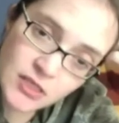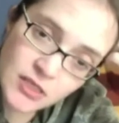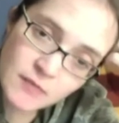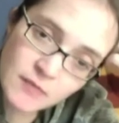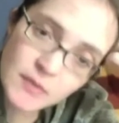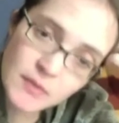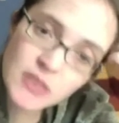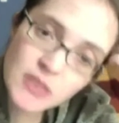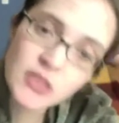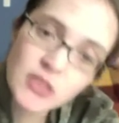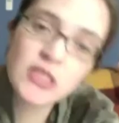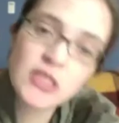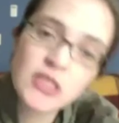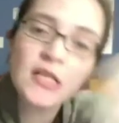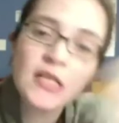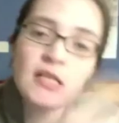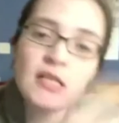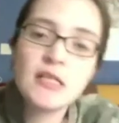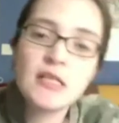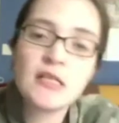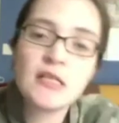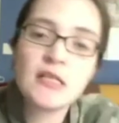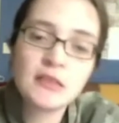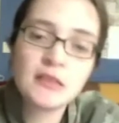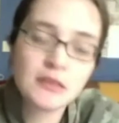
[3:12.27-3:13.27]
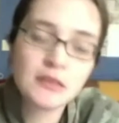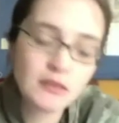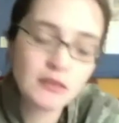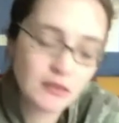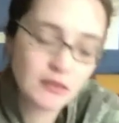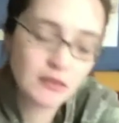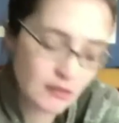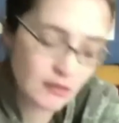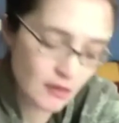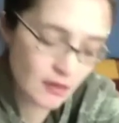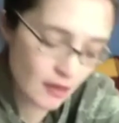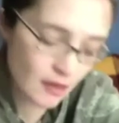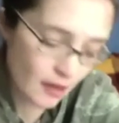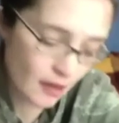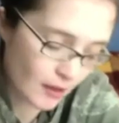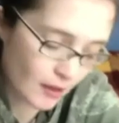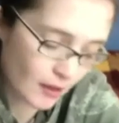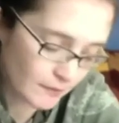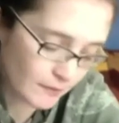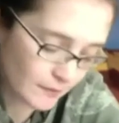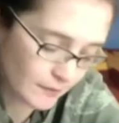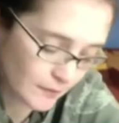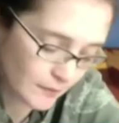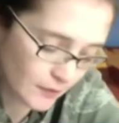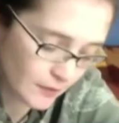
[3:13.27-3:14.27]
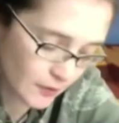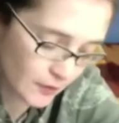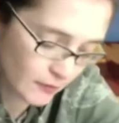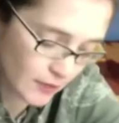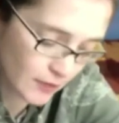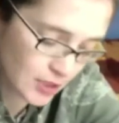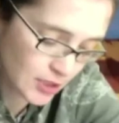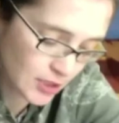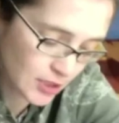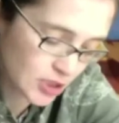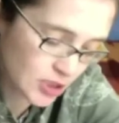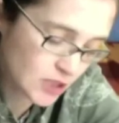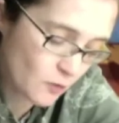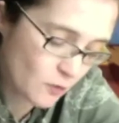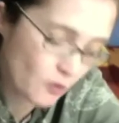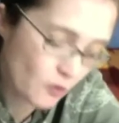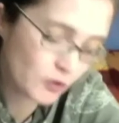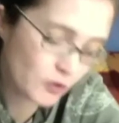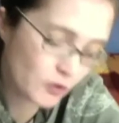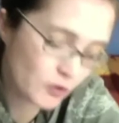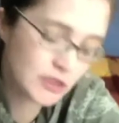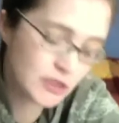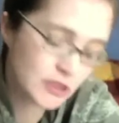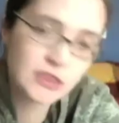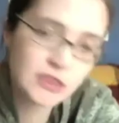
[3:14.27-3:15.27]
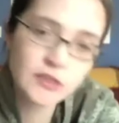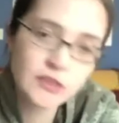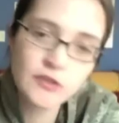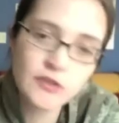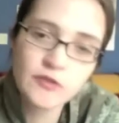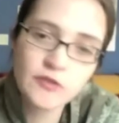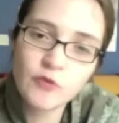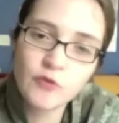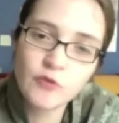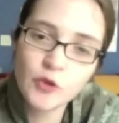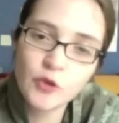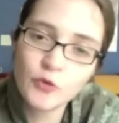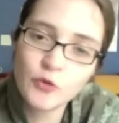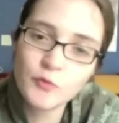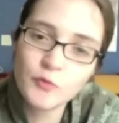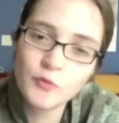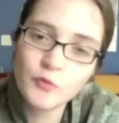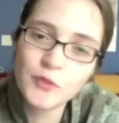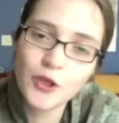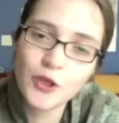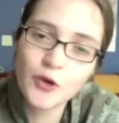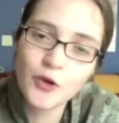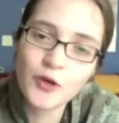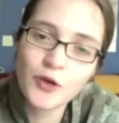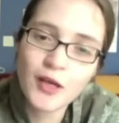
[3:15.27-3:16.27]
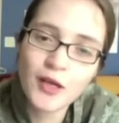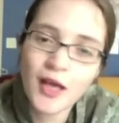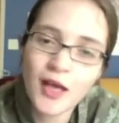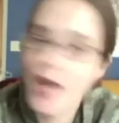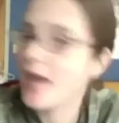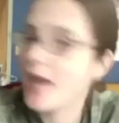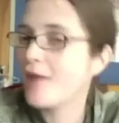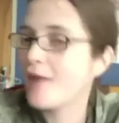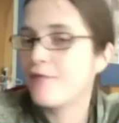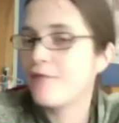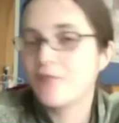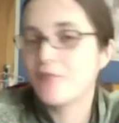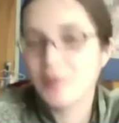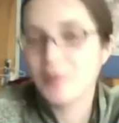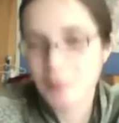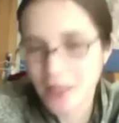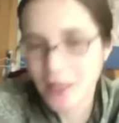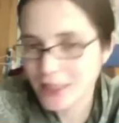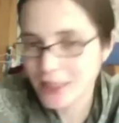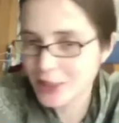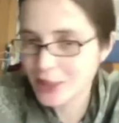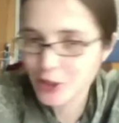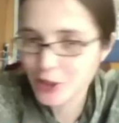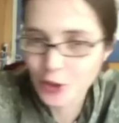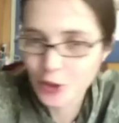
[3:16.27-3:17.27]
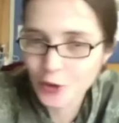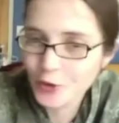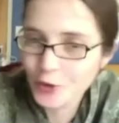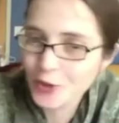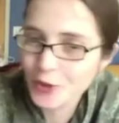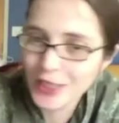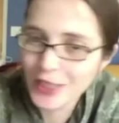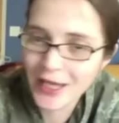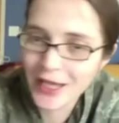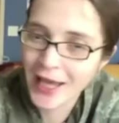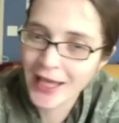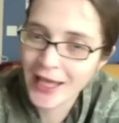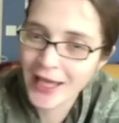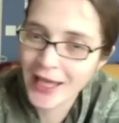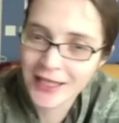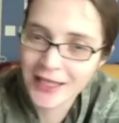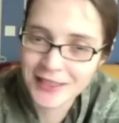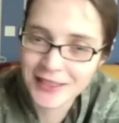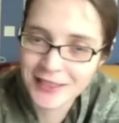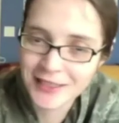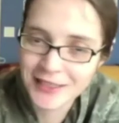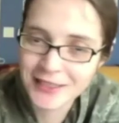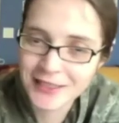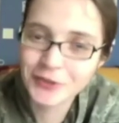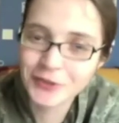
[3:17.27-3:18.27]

I mean, she, when she walked into the room, you know, everybody turned their heads.